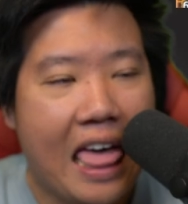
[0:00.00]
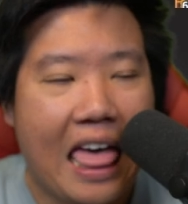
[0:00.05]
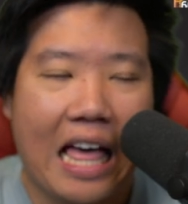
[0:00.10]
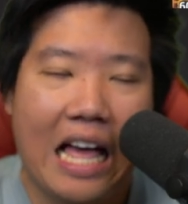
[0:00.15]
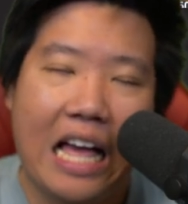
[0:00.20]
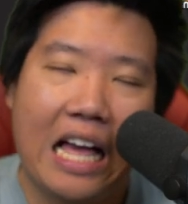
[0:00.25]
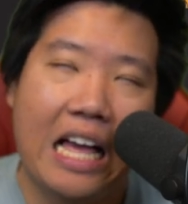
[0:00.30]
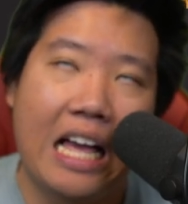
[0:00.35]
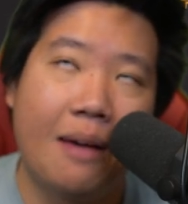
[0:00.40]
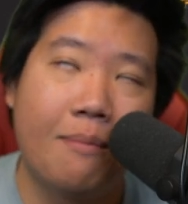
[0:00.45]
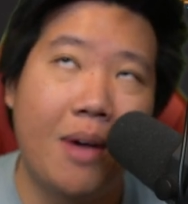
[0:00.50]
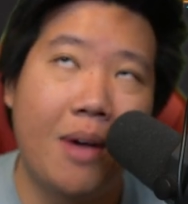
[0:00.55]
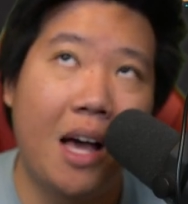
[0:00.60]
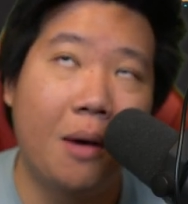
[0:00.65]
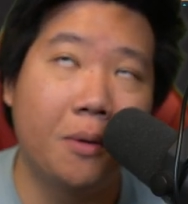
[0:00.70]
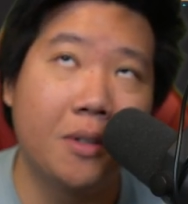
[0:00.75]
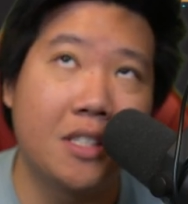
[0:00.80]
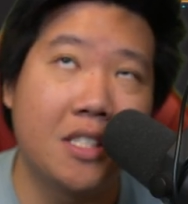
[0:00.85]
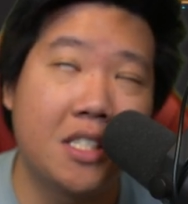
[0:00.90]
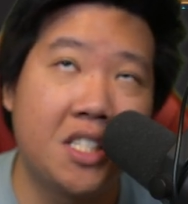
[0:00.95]
I
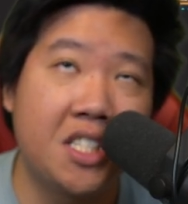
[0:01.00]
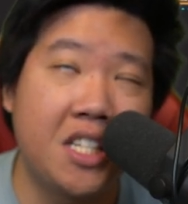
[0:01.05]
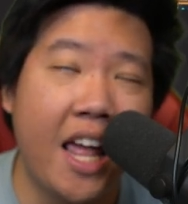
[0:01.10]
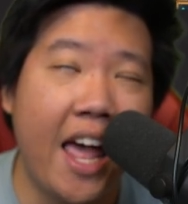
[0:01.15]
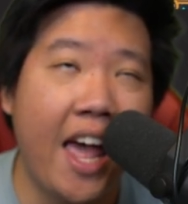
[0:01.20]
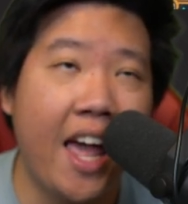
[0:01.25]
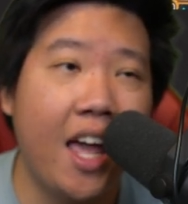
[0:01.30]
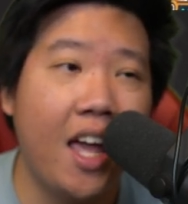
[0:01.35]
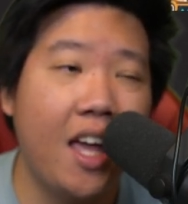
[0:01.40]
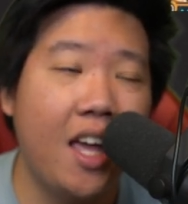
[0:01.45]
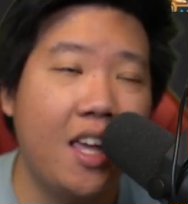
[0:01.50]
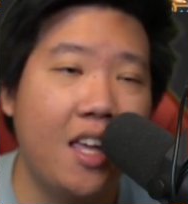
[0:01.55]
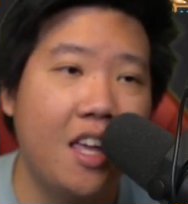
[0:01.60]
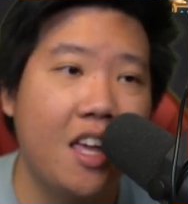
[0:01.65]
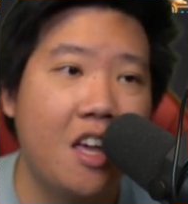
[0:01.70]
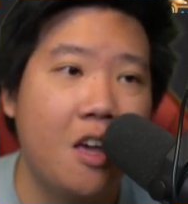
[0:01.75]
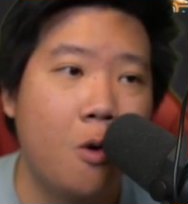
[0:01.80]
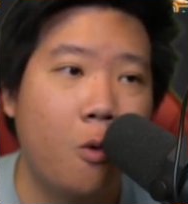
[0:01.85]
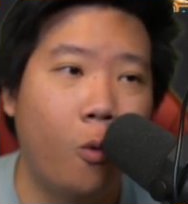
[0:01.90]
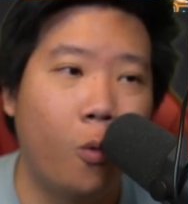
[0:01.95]
would say
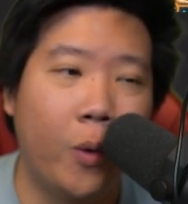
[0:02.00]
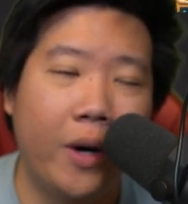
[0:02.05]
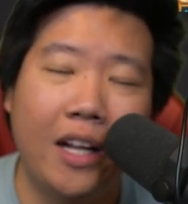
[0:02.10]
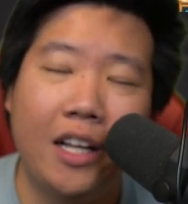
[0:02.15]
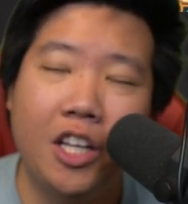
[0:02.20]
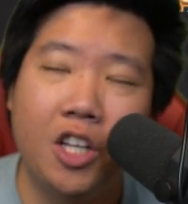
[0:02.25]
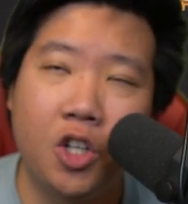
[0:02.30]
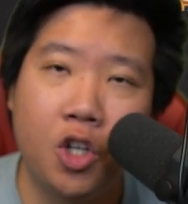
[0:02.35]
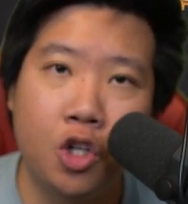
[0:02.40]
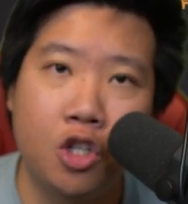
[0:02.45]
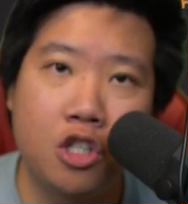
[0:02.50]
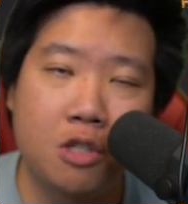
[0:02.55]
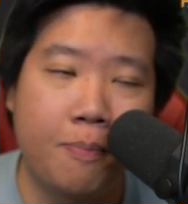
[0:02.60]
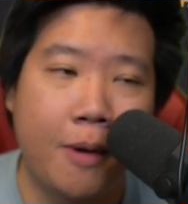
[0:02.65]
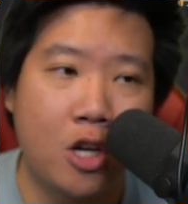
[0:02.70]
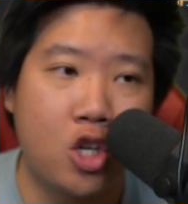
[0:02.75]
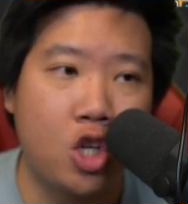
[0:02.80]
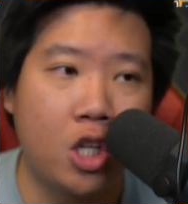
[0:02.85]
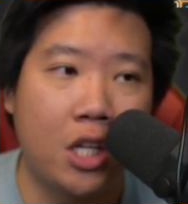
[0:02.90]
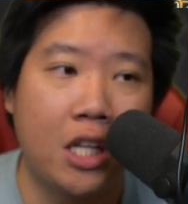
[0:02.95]
really good,
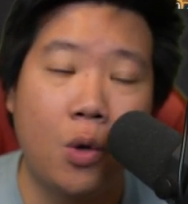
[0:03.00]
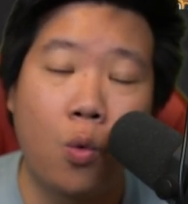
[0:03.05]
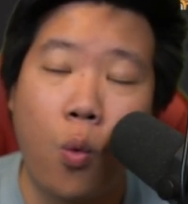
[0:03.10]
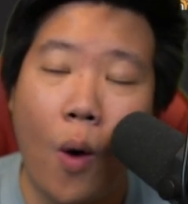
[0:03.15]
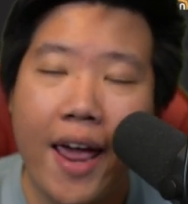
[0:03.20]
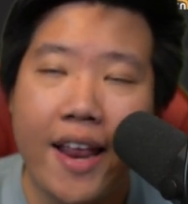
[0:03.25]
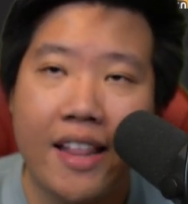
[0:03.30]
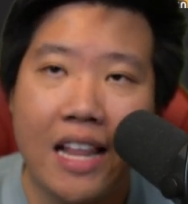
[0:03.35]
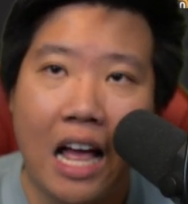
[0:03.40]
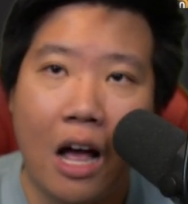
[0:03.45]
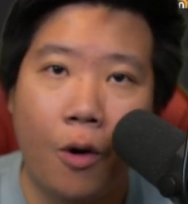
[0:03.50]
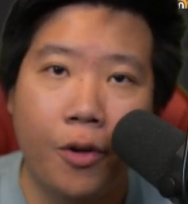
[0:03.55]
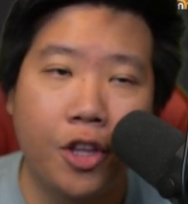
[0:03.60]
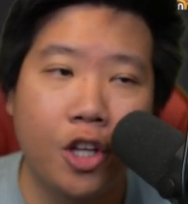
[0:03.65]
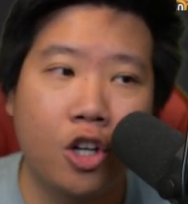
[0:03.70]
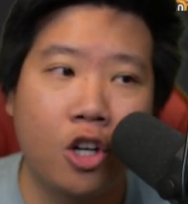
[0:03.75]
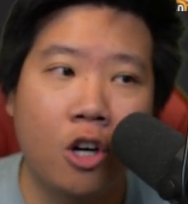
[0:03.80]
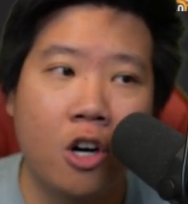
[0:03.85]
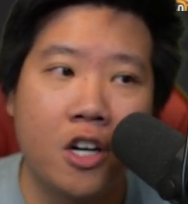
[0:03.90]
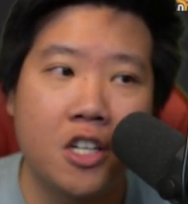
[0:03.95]
especially right now in
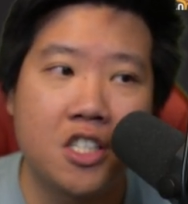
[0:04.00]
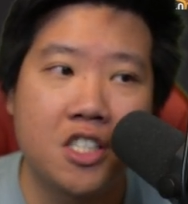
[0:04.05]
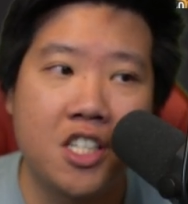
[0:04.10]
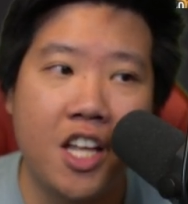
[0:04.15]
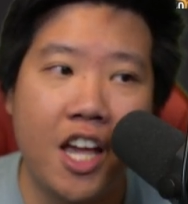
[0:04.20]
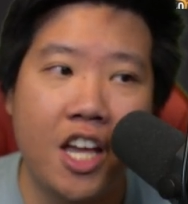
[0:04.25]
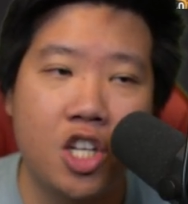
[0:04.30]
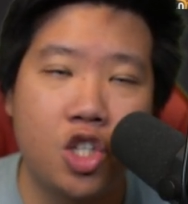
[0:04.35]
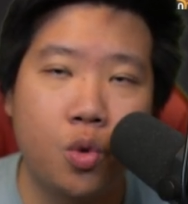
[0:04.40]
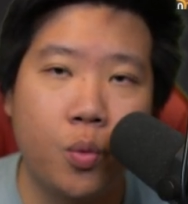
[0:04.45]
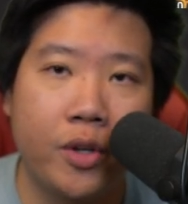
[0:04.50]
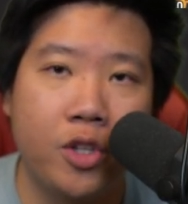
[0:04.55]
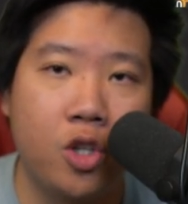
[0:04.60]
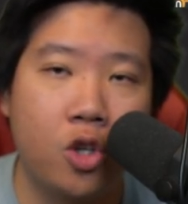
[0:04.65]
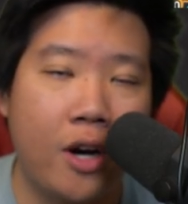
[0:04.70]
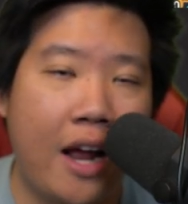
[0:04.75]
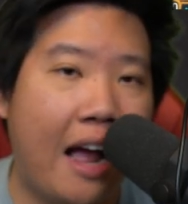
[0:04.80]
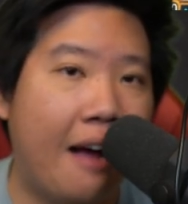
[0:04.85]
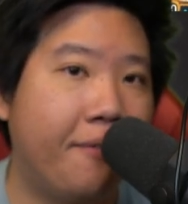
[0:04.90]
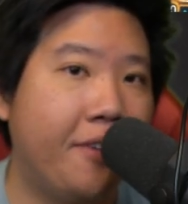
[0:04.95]
the current stage when
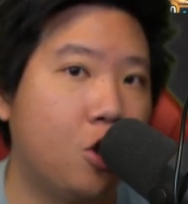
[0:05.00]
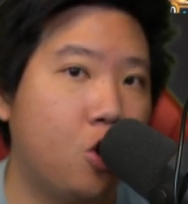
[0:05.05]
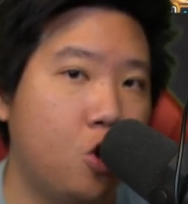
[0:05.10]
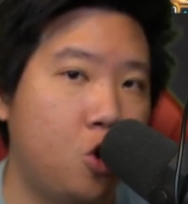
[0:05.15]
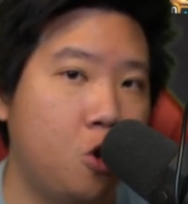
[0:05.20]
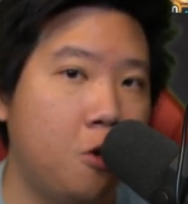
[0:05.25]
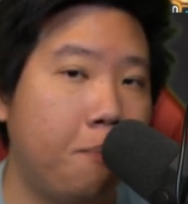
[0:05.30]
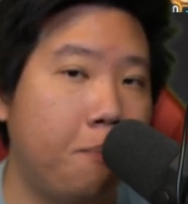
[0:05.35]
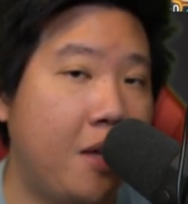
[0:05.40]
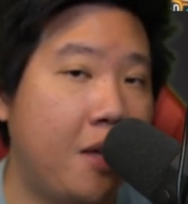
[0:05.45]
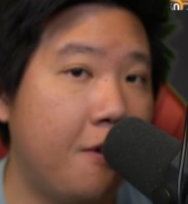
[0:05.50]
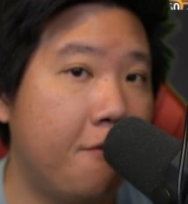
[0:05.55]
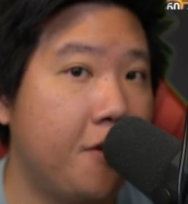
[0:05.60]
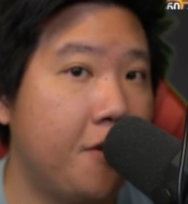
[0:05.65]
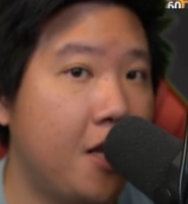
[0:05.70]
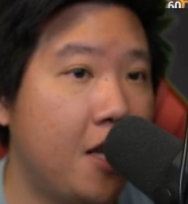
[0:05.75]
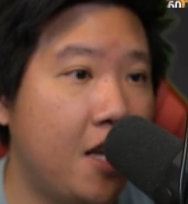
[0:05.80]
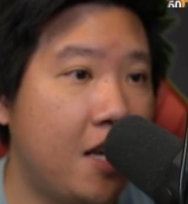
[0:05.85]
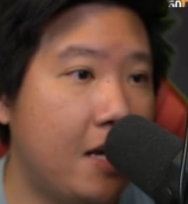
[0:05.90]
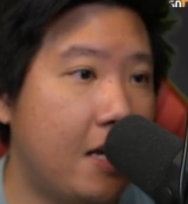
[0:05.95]
you're having to do
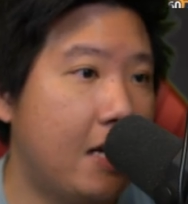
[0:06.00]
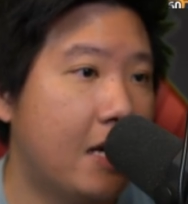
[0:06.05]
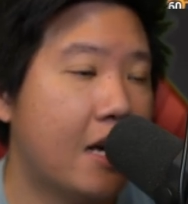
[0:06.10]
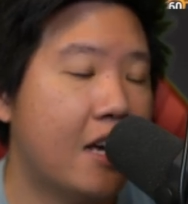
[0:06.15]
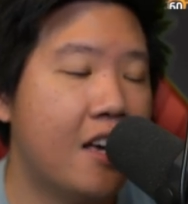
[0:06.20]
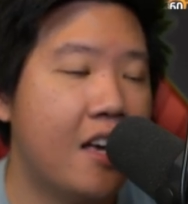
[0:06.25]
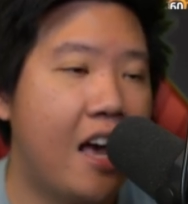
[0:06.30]
PvE.